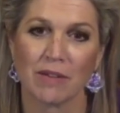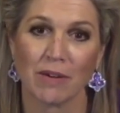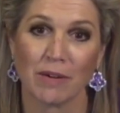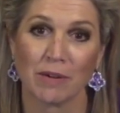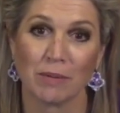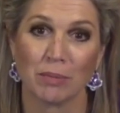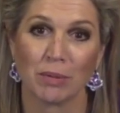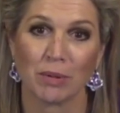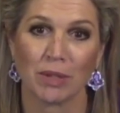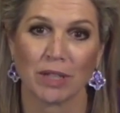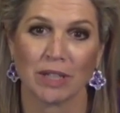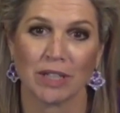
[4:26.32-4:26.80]
this very
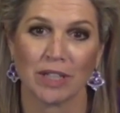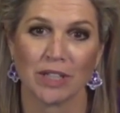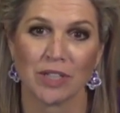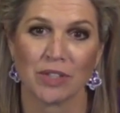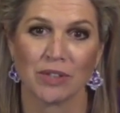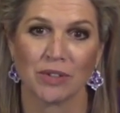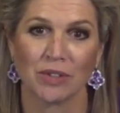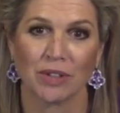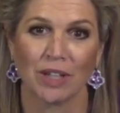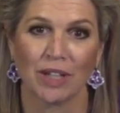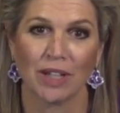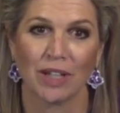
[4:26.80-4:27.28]
important
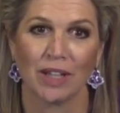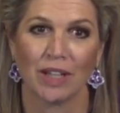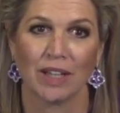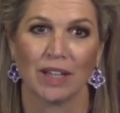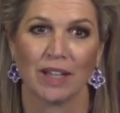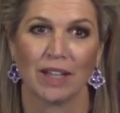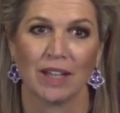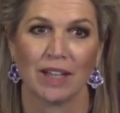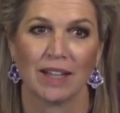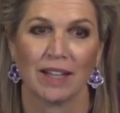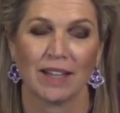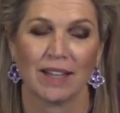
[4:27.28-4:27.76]
issue,
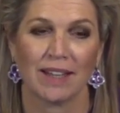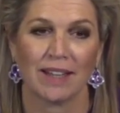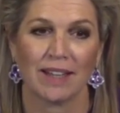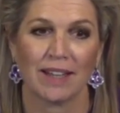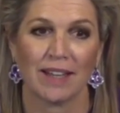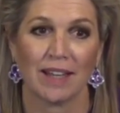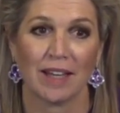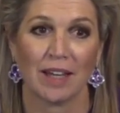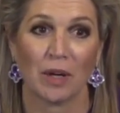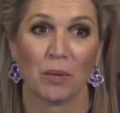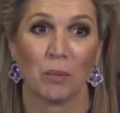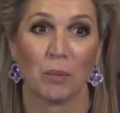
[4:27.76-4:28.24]

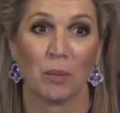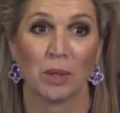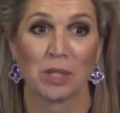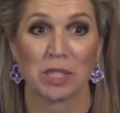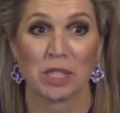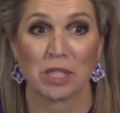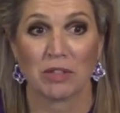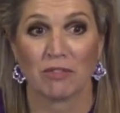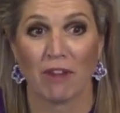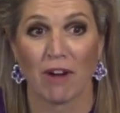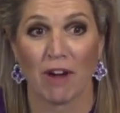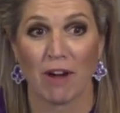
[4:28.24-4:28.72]

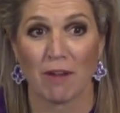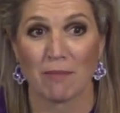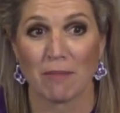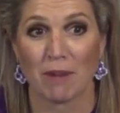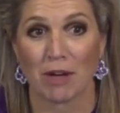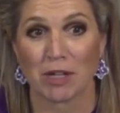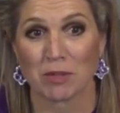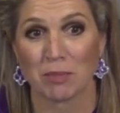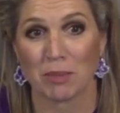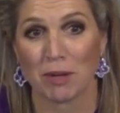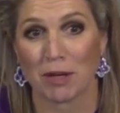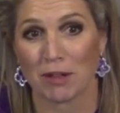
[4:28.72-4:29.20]
which is very
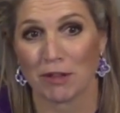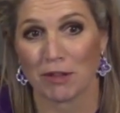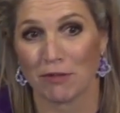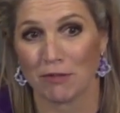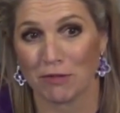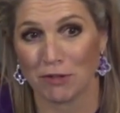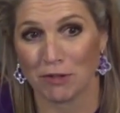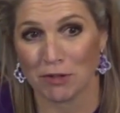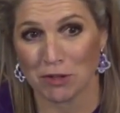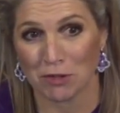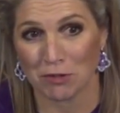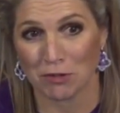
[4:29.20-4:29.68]
much part of the
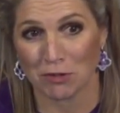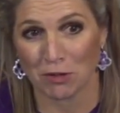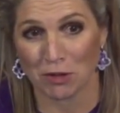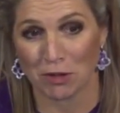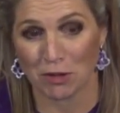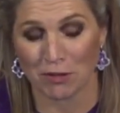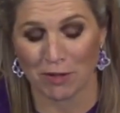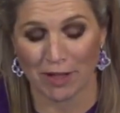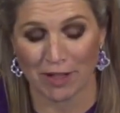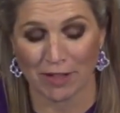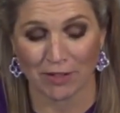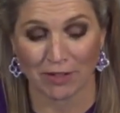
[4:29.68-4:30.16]
future of
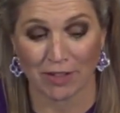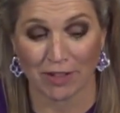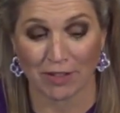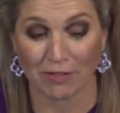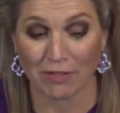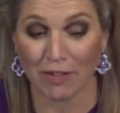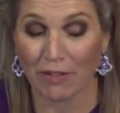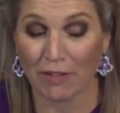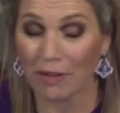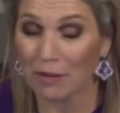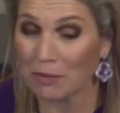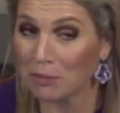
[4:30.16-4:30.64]
all of us
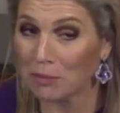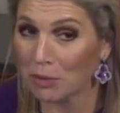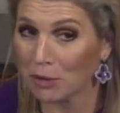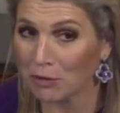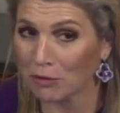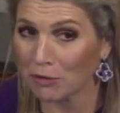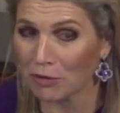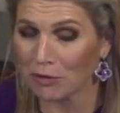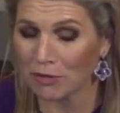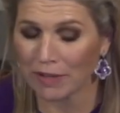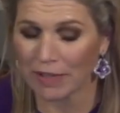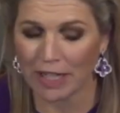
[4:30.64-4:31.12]
and very
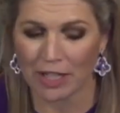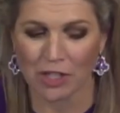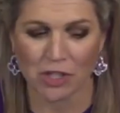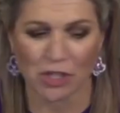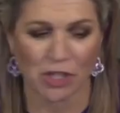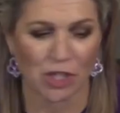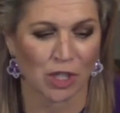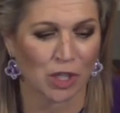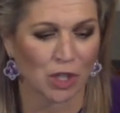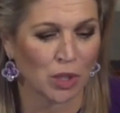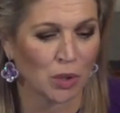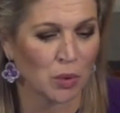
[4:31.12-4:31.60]
important for
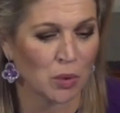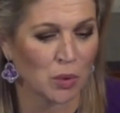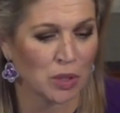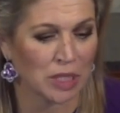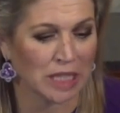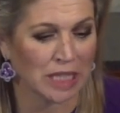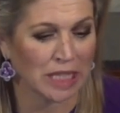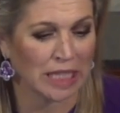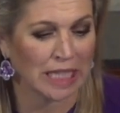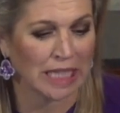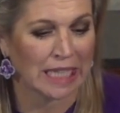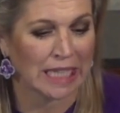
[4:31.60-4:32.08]
financial
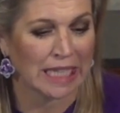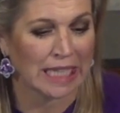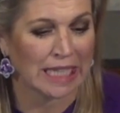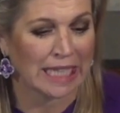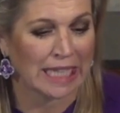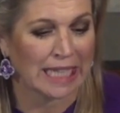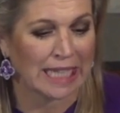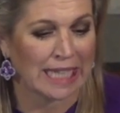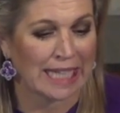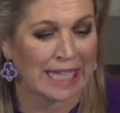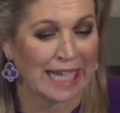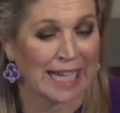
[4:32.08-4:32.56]
inclusion.
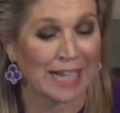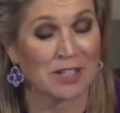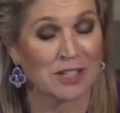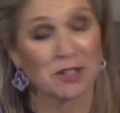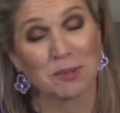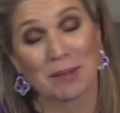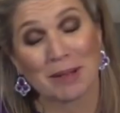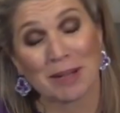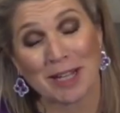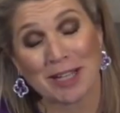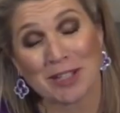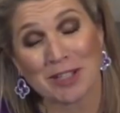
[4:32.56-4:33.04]
And
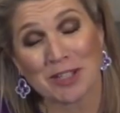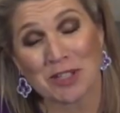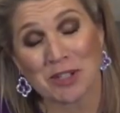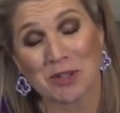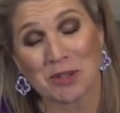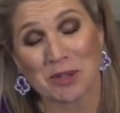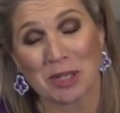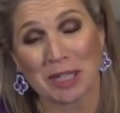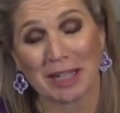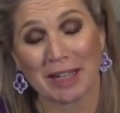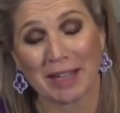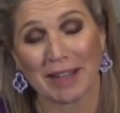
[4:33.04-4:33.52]
talking about
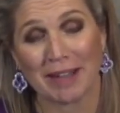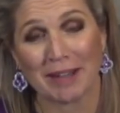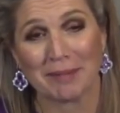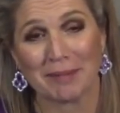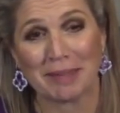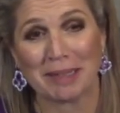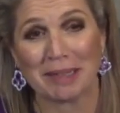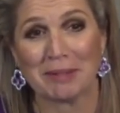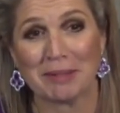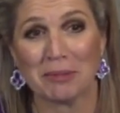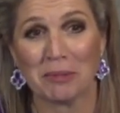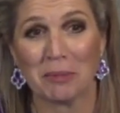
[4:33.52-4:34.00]
history, I
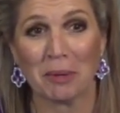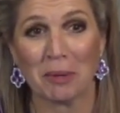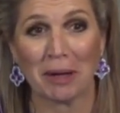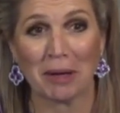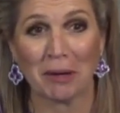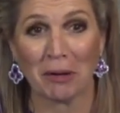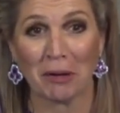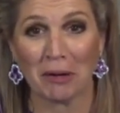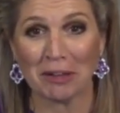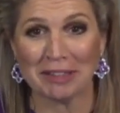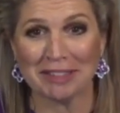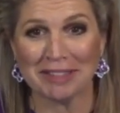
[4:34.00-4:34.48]
mean, we're
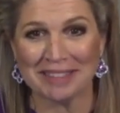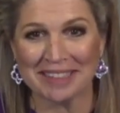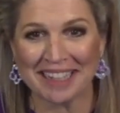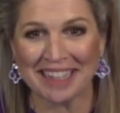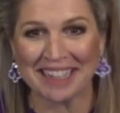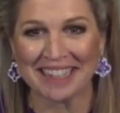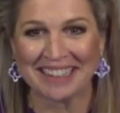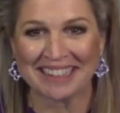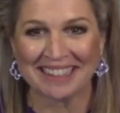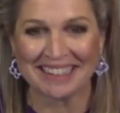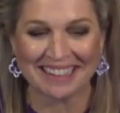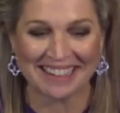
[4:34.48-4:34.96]
in Holland.
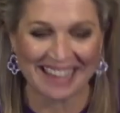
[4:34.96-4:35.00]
